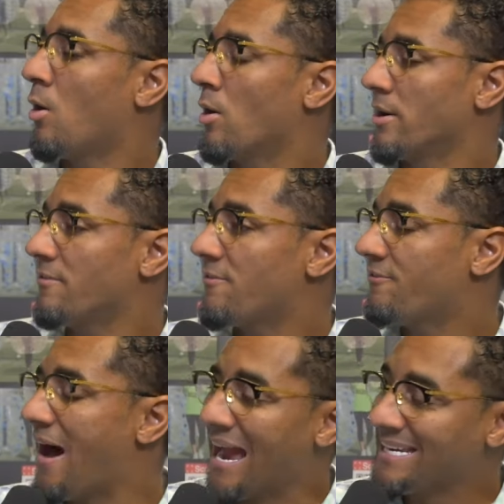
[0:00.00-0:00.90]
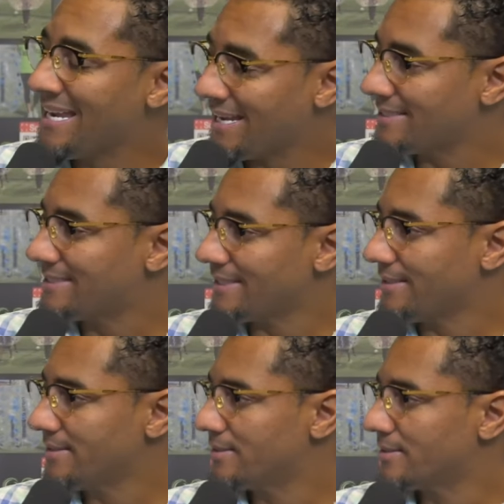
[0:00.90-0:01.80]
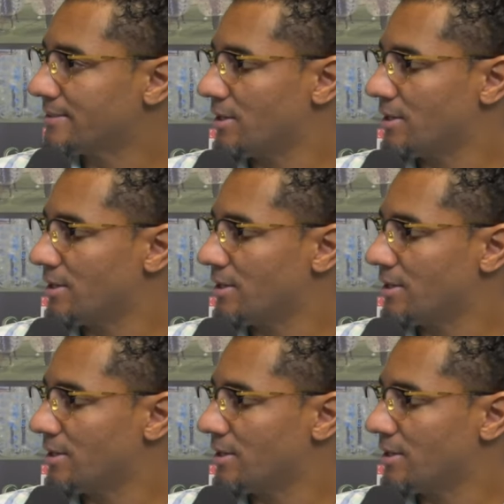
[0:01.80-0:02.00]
aren't financing